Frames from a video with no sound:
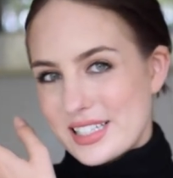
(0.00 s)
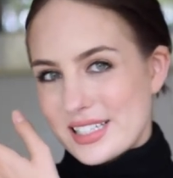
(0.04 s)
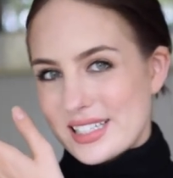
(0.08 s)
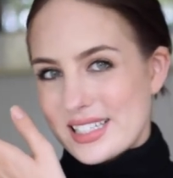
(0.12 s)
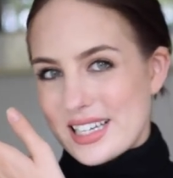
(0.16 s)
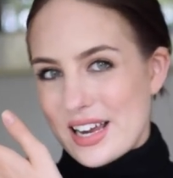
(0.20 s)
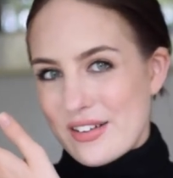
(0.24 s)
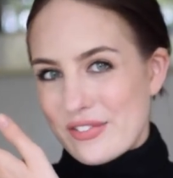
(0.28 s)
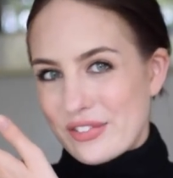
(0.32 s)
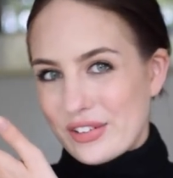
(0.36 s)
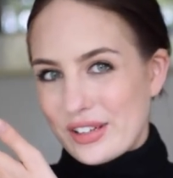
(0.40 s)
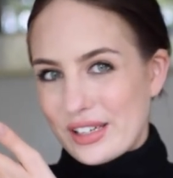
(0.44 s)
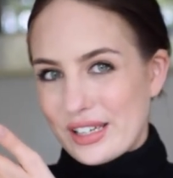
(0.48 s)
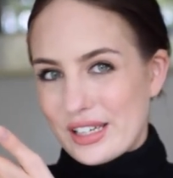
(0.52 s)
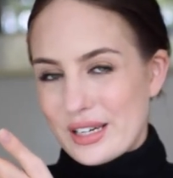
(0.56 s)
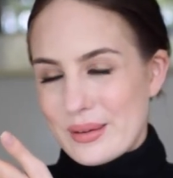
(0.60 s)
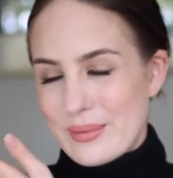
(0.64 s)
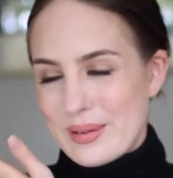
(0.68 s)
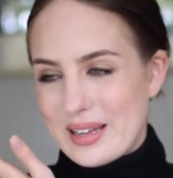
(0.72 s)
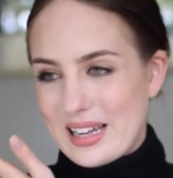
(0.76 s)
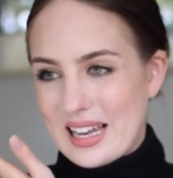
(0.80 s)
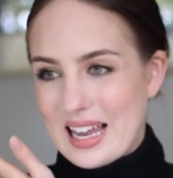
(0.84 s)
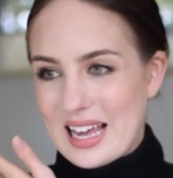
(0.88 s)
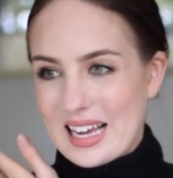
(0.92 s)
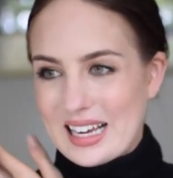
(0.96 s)
Just definitely going to
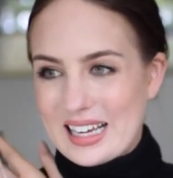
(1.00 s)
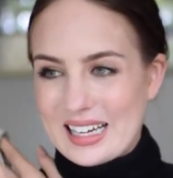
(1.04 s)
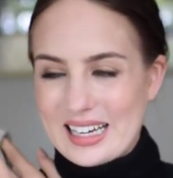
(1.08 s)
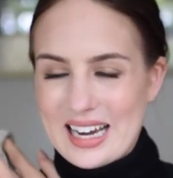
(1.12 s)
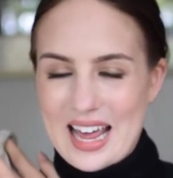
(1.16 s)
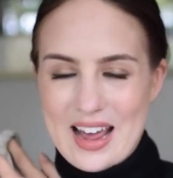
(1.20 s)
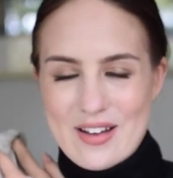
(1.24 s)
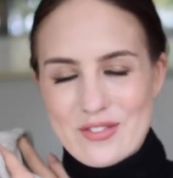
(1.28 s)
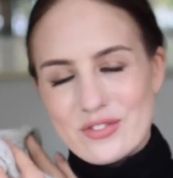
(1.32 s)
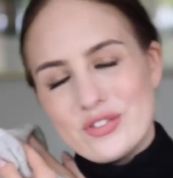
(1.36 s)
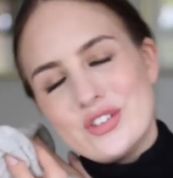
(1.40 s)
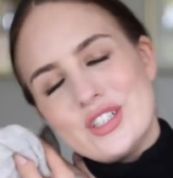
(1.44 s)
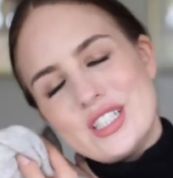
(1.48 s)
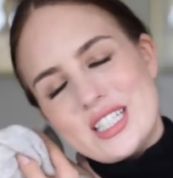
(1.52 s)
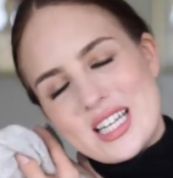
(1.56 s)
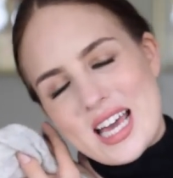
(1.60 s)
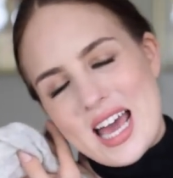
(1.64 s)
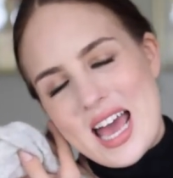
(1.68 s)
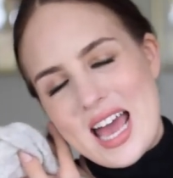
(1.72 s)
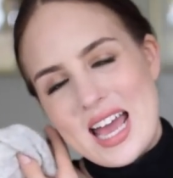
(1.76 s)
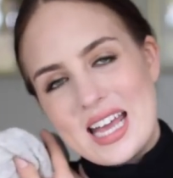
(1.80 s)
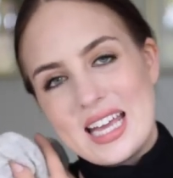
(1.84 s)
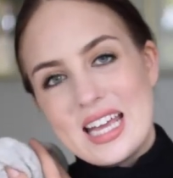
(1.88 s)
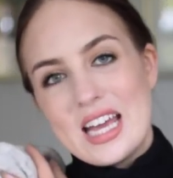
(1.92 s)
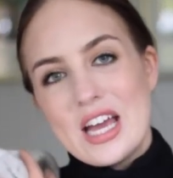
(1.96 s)
be like an
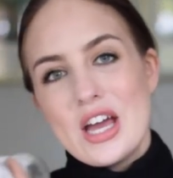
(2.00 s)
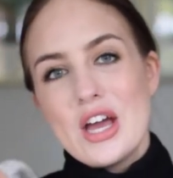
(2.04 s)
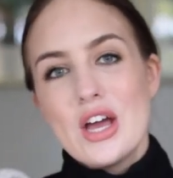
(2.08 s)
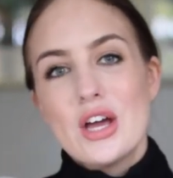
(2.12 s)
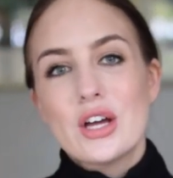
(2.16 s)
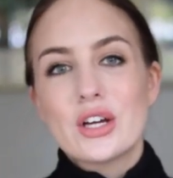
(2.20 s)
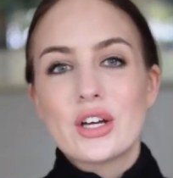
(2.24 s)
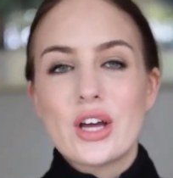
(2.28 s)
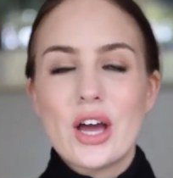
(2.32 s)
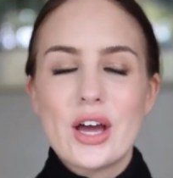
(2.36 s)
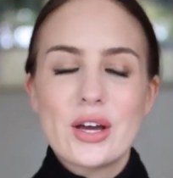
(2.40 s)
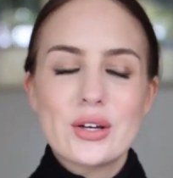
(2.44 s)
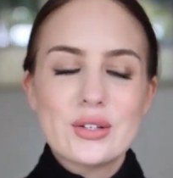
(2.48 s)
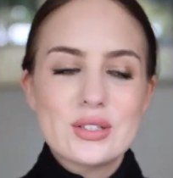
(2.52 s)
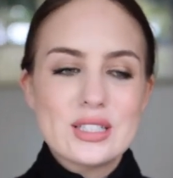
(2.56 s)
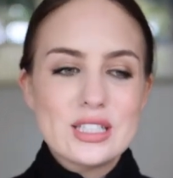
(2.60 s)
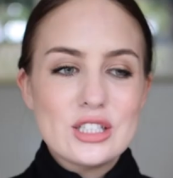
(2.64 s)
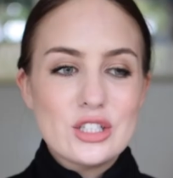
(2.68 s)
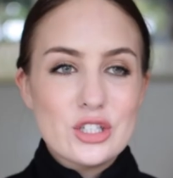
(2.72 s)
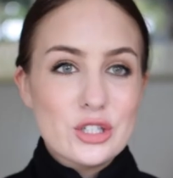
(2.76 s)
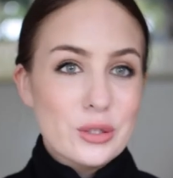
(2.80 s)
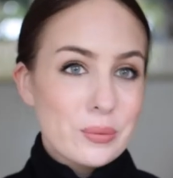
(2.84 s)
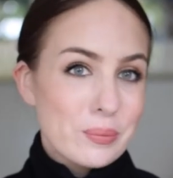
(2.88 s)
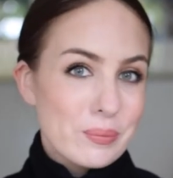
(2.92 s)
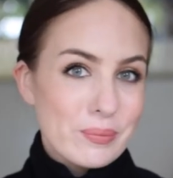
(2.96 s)
everyday cosy
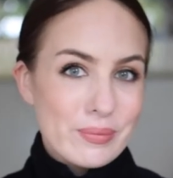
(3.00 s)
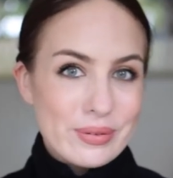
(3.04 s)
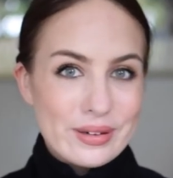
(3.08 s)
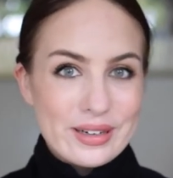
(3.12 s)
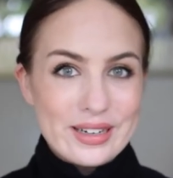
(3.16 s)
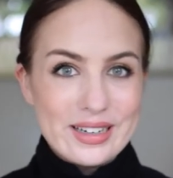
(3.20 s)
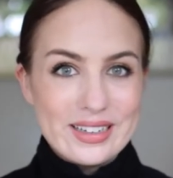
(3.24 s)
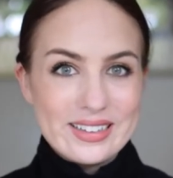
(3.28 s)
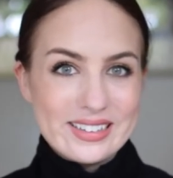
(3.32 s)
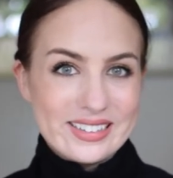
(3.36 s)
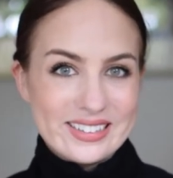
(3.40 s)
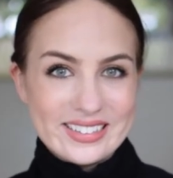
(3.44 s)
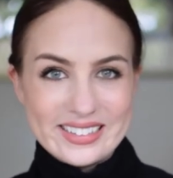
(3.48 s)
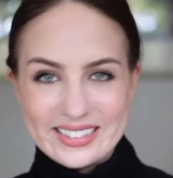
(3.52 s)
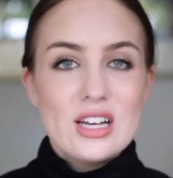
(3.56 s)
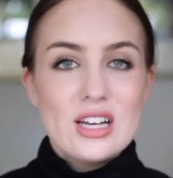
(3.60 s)
jumper.